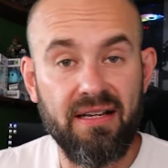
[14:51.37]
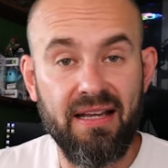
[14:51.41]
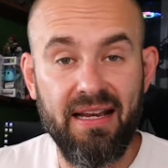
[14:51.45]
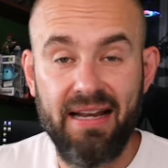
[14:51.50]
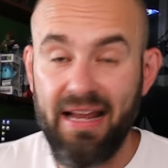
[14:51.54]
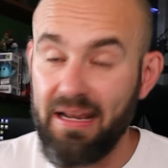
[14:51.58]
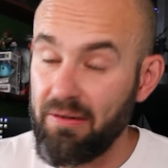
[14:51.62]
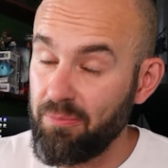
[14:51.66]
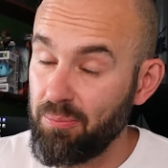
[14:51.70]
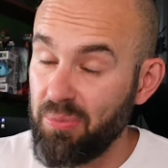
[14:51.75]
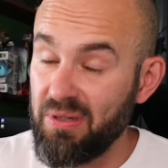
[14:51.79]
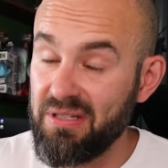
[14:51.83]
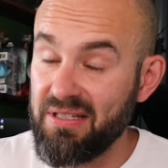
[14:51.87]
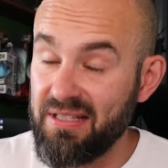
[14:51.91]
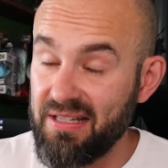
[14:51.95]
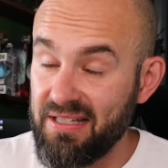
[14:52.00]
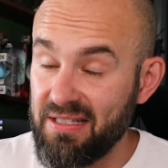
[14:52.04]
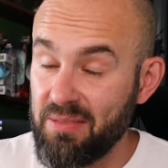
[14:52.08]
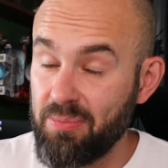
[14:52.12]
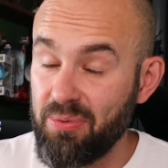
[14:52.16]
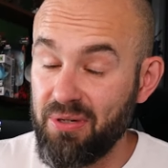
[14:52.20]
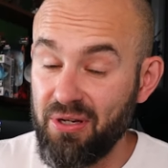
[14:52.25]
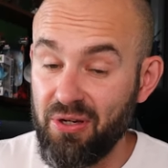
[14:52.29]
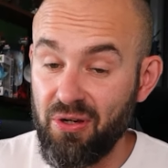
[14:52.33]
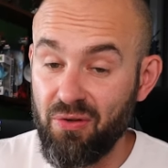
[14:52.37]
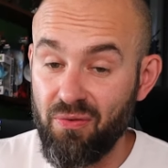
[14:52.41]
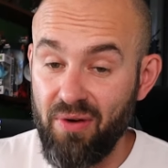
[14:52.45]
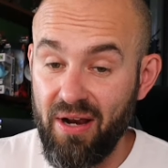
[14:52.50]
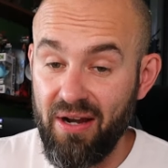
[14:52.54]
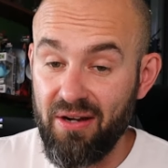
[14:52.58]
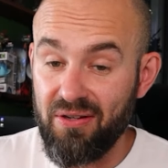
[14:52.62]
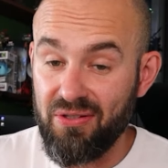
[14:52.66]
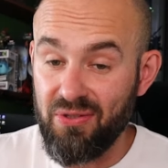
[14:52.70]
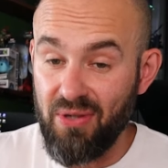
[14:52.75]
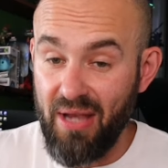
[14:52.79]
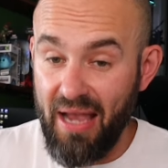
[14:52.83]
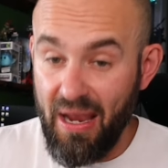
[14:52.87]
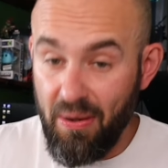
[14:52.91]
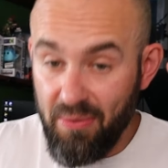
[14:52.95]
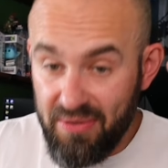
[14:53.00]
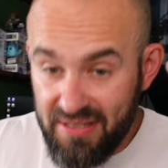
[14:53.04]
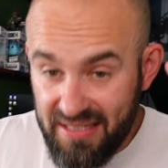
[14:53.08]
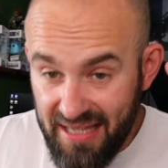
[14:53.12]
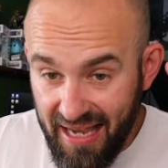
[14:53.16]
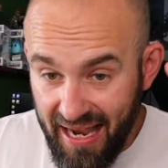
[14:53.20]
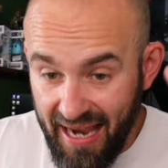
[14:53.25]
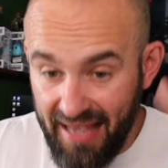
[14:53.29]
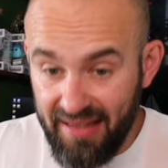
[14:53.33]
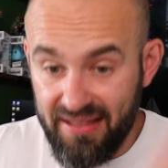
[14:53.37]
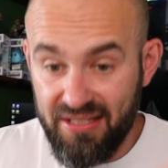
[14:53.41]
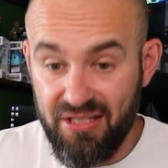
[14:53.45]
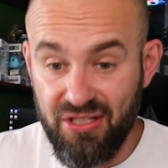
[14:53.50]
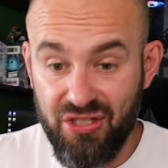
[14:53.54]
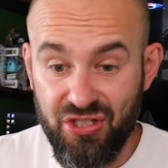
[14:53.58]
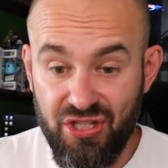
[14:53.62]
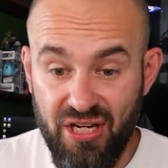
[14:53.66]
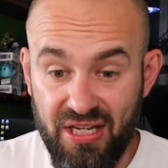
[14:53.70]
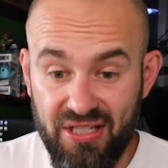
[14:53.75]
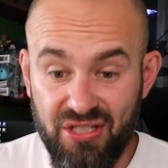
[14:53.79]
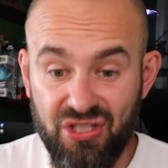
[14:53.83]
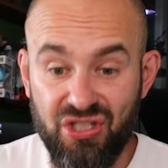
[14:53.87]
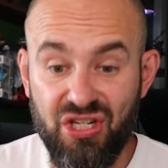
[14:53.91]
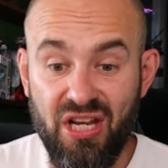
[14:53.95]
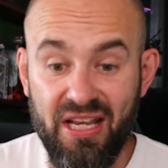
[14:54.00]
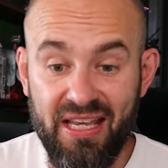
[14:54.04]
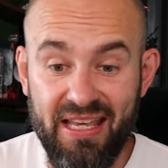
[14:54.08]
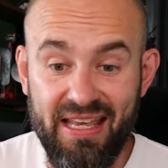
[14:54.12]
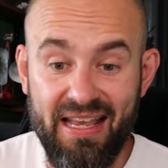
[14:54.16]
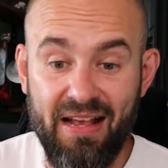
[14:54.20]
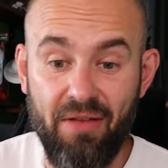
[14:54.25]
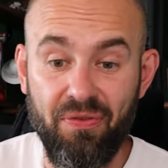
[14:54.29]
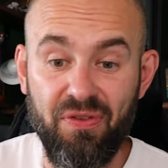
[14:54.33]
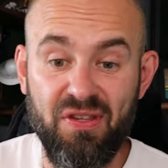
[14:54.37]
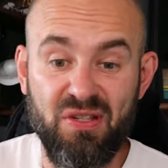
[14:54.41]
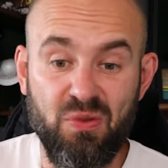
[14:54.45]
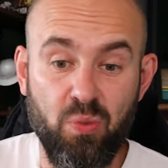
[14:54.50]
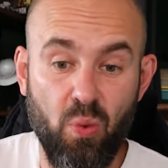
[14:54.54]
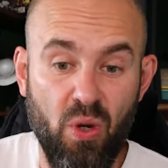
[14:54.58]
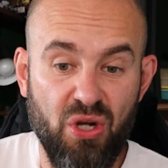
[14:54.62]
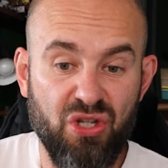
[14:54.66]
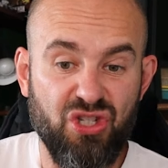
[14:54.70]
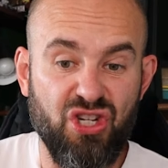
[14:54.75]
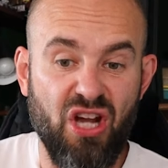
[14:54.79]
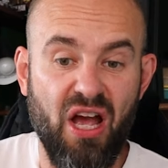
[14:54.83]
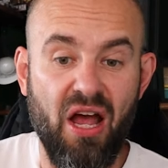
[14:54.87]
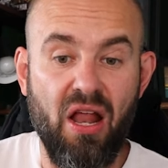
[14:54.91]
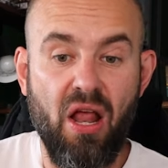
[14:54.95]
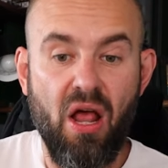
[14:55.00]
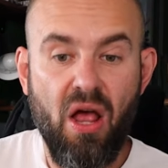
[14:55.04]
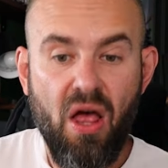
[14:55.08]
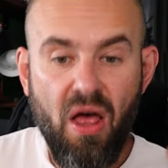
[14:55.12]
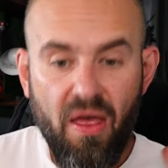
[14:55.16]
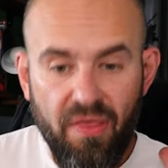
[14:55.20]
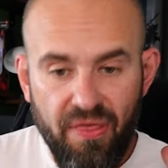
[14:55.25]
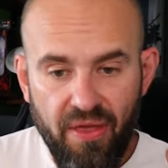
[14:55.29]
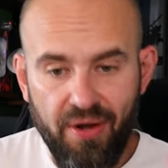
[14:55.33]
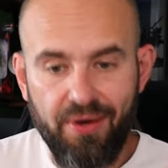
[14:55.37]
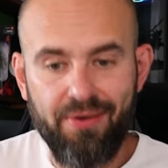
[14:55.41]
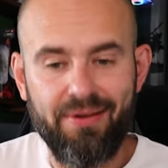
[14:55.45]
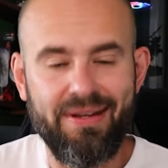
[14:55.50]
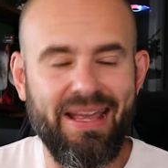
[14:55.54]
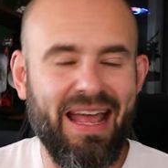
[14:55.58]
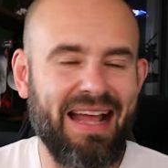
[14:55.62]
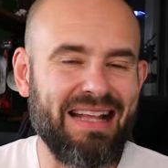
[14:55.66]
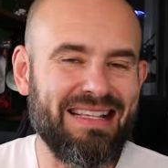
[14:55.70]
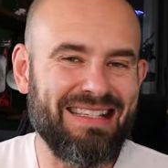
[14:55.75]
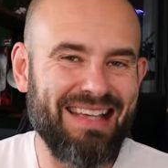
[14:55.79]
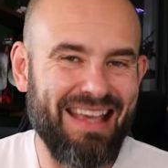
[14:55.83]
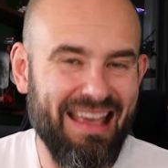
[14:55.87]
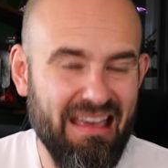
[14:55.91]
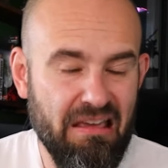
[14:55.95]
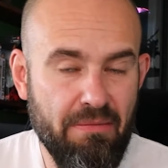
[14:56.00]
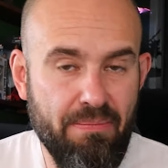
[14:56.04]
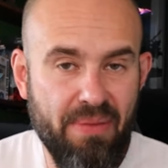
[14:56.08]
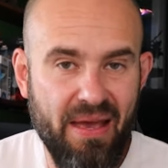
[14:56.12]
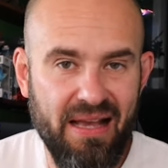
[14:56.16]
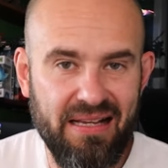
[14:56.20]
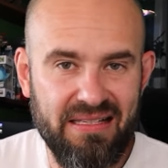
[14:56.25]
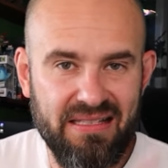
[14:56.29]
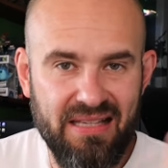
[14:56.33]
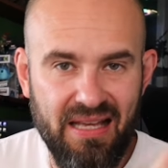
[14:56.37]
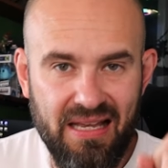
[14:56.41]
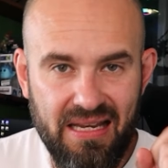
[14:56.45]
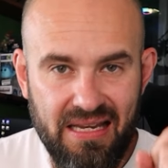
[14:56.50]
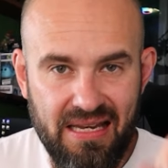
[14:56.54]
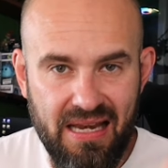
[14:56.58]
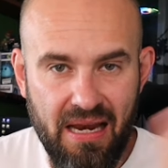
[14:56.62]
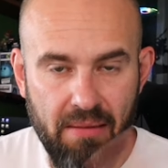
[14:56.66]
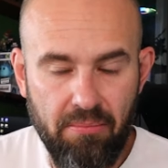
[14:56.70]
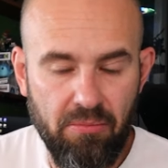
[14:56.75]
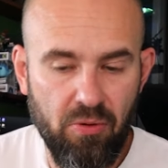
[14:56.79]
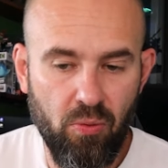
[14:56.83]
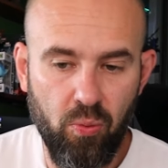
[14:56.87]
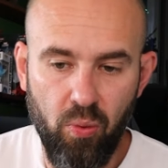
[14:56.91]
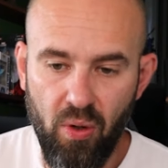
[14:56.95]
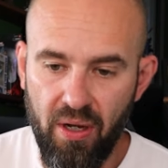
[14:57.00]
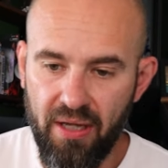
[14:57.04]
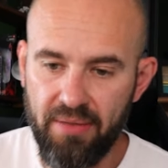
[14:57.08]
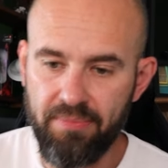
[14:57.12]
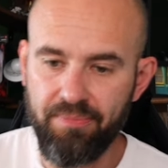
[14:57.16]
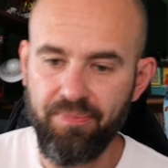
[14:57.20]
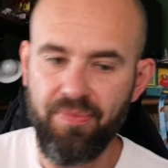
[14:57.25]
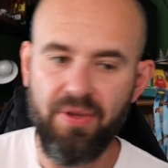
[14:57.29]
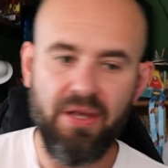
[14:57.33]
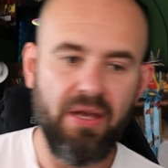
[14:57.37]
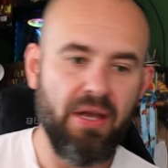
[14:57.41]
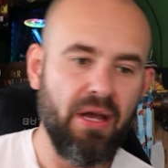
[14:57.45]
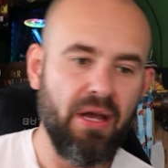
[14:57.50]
Annette Brisson is a pretty good writer, so I would highly suggest checking out this one shot, Thundercats Apex number one.